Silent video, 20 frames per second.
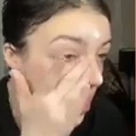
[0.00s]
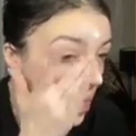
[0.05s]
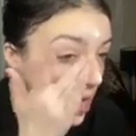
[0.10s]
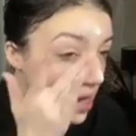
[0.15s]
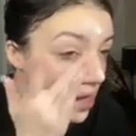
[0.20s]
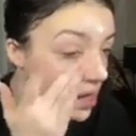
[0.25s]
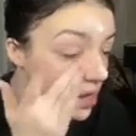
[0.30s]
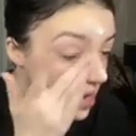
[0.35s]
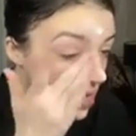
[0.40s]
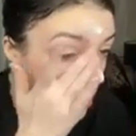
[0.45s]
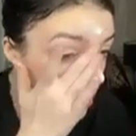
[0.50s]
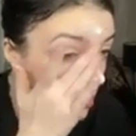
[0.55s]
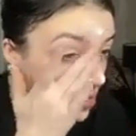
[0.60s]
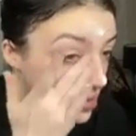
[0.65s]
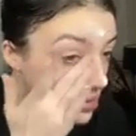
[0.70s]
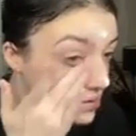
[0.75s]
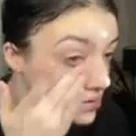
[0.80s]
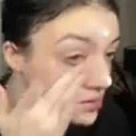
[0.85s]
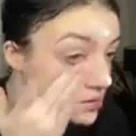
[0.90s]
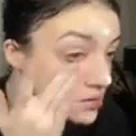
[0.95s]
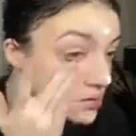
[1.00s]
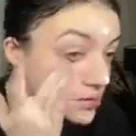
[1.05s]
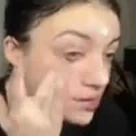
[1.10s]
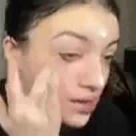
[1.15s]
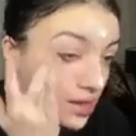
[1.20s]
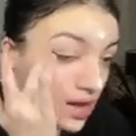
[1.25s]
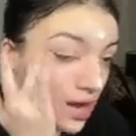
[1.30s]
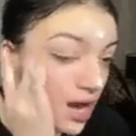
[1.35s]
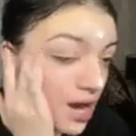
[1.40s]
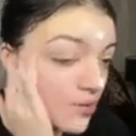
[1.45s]
and
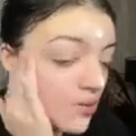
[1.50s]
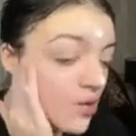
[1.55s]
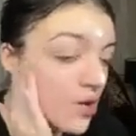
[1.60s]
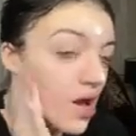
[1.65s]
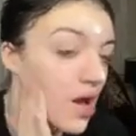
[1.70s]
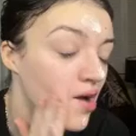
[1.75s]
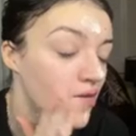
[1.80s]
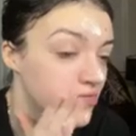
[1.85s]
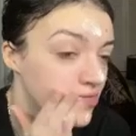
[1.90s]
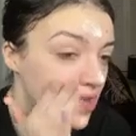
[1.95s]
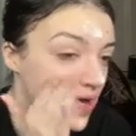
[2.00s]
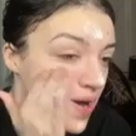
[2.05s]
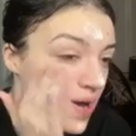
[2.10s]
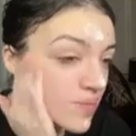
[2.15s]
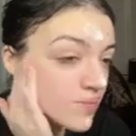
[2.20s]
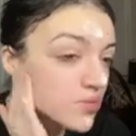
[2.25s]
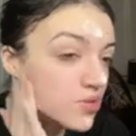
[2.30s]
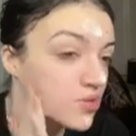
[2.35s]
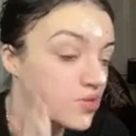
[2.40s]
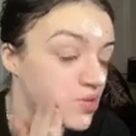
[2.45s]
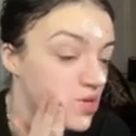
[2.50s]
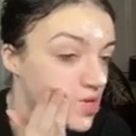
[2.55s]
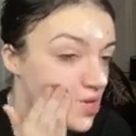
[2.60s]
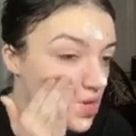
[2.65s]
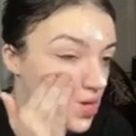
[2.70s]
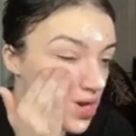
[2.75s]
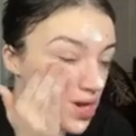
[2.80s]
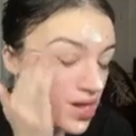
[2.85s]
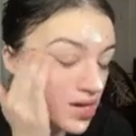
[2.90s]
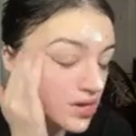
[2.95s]
I won't have time to do it
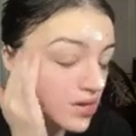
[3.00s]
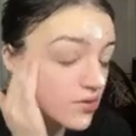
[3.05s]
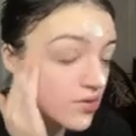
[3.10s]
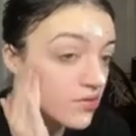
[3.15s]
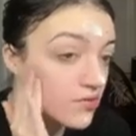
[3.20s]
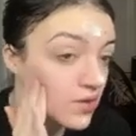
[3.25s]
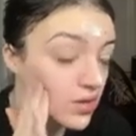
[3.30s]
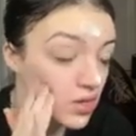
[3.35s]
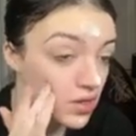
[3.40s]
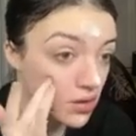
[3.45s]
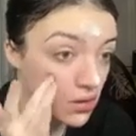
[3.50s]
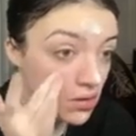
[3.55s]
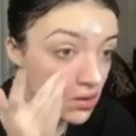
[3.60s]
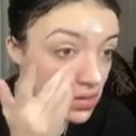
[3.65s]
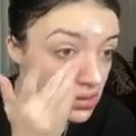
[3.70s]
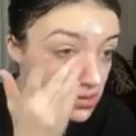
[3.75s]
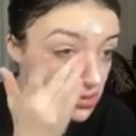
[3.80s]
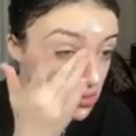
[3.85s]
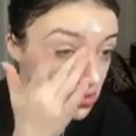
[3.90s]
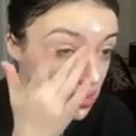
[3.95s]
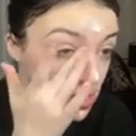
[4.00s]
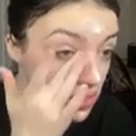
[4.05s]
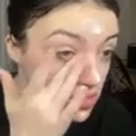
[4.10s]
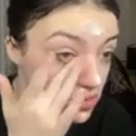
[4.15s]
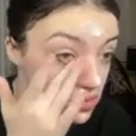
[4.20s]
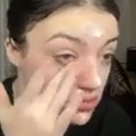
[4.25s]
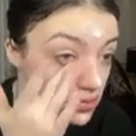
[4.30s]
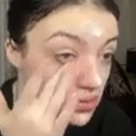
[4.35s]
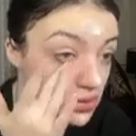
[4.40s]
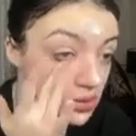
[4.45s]
another video until
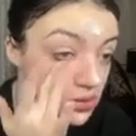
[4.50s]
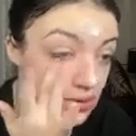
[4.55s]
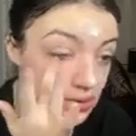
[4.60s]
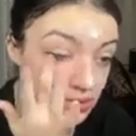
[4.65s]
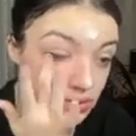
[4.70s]
next week,